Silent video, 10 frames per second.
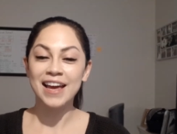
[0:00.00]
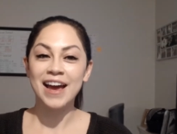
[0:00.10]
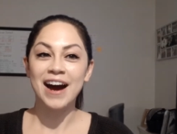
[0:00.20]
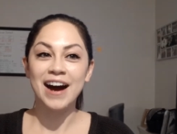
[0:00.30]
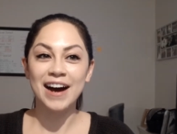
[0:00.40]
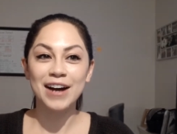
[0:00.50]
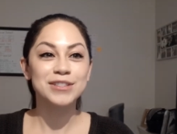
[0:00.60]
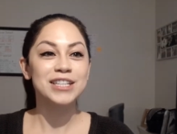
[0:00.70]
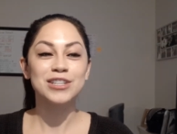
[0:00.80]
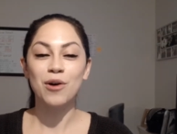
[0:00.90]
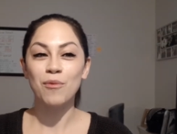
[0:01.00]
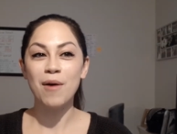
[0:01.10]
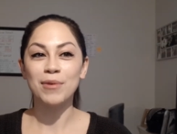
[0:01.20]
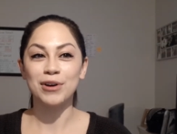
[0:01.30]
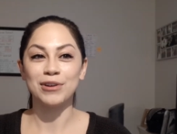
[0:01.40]
Uh, I was actually at
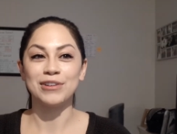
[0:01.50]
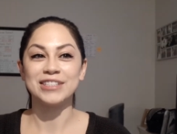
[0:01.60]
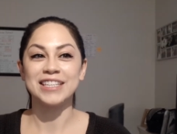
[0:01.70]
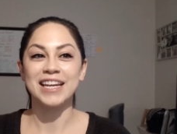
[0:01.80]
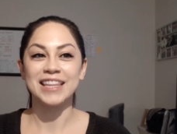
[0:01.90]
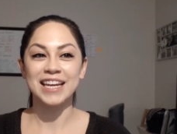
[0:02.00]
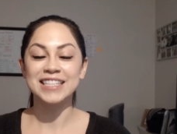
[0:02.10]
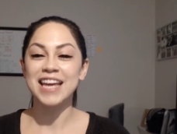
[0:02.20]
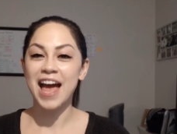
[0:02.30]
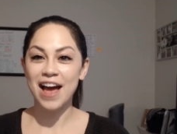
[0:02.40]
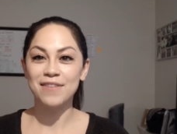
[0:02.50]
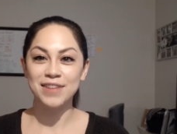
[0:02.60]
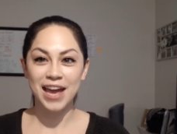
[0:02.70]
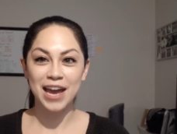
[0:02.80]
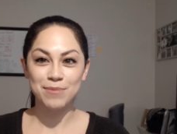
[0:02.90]
Walmart earlier today and they actually had
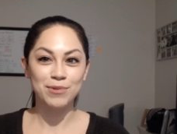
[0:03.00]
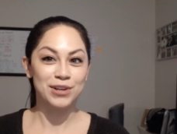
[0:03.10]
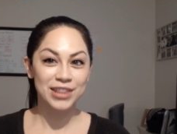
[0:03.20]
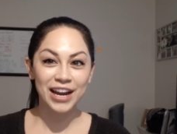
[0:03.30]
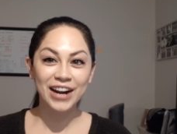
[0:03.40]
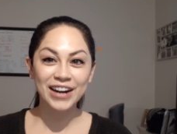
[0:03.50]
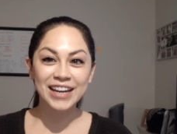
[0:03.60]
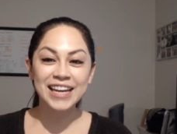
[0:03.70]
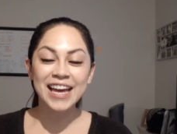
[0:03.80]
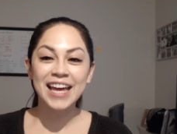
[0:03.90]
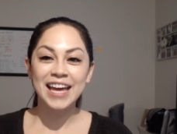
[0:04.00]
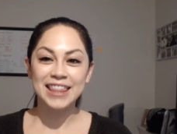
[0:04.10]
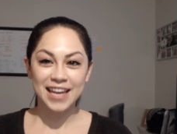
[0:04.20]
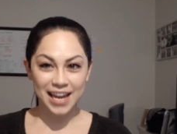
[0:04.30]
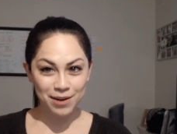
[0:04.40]
the handbook there.
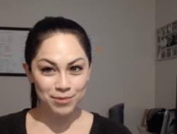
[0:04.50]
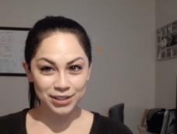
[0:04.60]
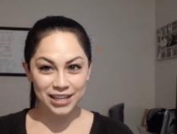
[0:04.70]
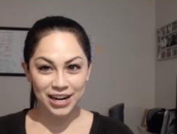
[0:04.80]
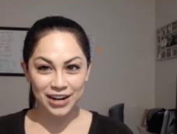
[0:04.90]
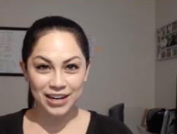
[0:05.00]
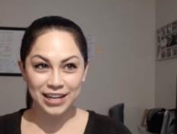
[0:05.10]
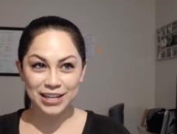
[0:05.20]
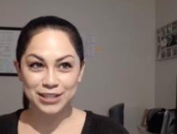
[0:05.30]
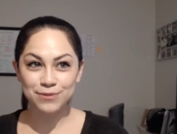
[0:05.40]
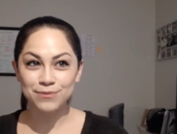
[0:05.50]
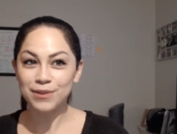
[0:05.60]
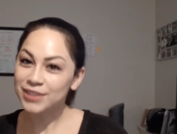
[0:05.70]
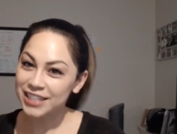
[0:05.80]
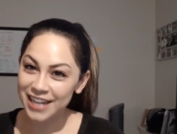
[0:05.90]
And the handbook there is
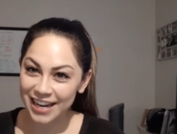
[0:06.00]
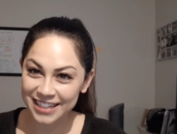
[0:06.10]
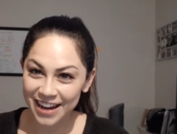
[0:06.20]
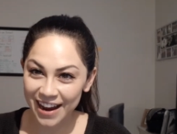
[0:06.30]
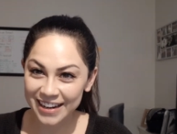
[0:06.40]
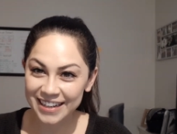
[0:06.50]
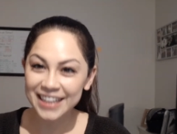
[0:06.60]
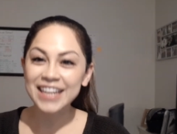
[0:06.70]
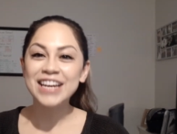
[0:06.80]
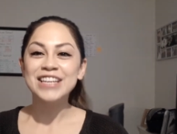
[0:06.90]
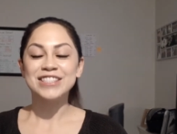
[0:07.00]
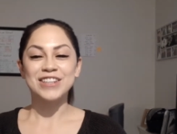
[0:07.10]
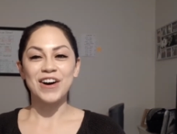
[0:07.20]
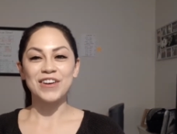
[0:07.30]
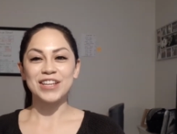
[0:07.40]
fifteen ninety-nine.
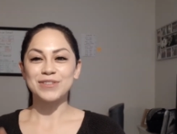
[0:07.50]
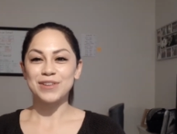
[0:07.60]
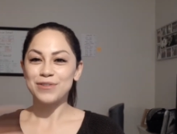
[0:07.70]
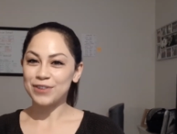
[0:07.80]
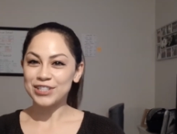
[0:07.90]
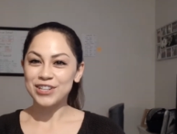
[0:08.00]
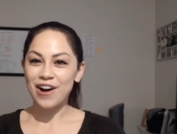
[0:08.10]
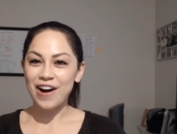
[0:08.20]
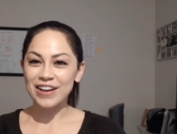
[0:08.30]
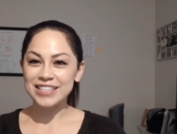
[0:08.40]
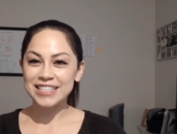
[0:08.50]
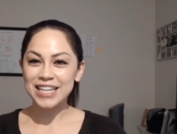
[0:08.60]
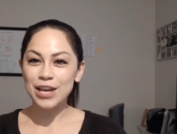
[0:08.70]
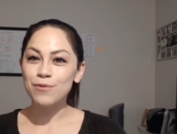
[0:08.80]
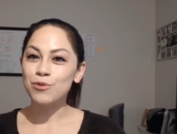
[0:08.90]
So that's one of the first costs
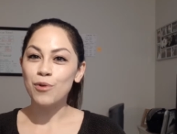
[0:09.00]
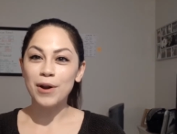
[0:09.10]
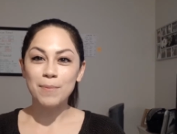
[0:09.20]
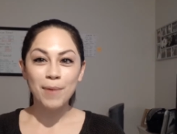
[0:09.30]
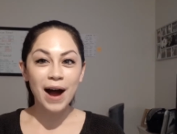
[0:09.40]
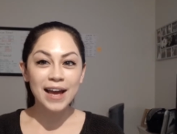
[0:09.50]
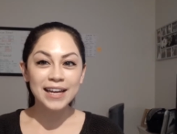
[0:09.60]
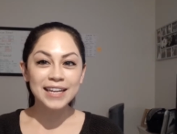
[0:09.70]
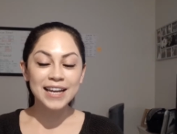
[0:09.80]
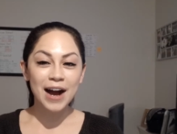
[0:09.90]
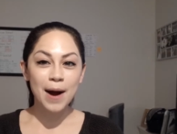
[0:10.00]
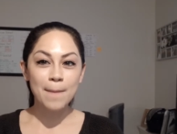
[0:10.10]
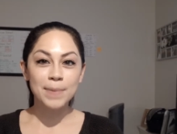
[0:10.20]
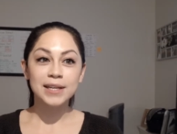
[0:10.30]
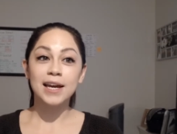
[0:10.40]
if you want to buy it.
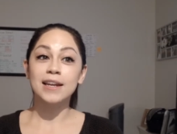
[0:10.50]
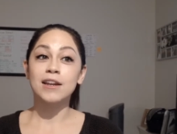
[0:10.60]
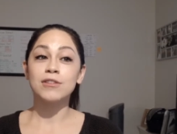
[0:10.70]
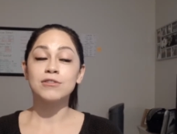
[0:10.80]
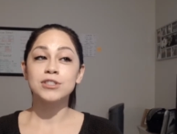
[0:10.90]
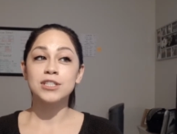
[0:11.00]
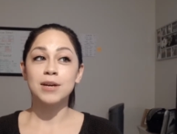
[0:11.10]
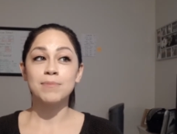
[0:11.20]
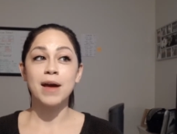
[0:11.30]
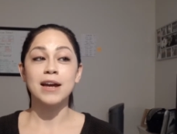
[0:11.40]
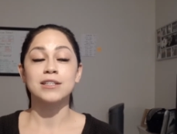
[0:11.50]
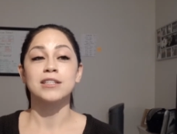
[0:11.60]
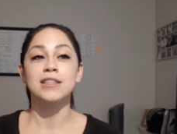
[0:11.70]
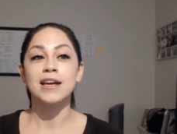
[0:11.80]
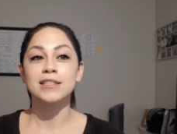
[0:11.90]
Um, but again, another tip
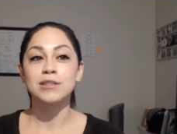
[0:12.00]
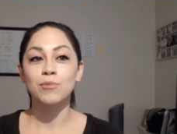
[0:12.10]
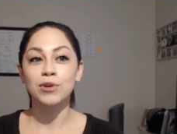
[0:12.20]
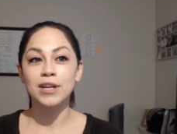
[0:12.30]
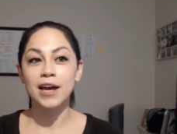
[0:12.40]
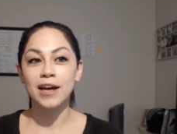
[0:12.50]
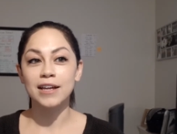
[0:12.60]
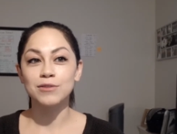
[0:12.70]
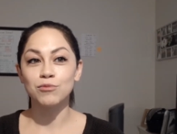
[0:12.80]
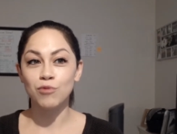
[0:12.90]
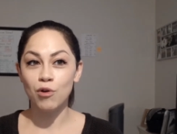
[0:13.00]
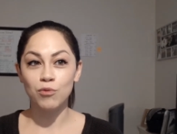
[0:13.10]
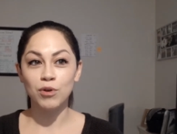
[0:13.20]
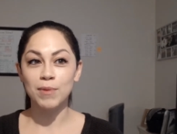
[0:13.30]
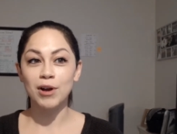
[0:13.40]
actually that someone had wrote in
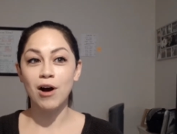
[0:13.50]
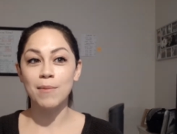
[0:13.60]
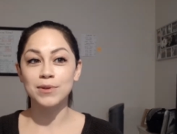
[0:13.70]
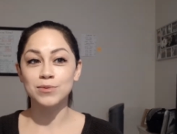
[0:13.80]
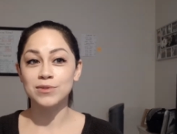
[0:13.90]
one of my comments was